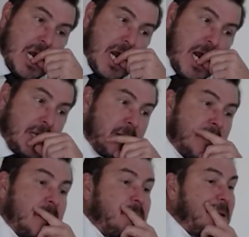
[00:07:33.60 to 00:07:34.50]
And they're
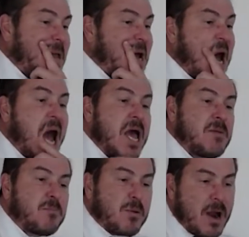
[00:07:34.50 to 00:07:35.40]
going to pay a high
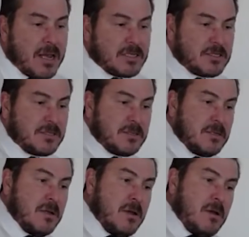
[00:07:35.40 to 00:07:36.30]
price
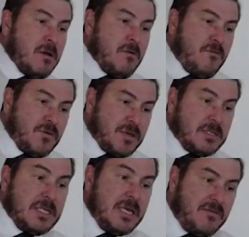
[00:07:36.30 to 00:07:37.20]
for the
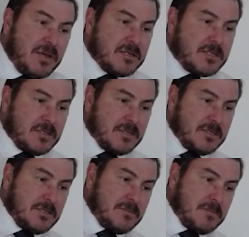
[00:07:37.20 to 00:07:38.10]

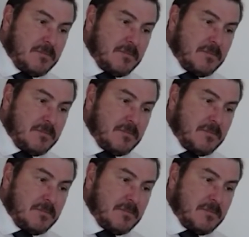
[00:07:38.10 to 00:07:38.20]
deviousness,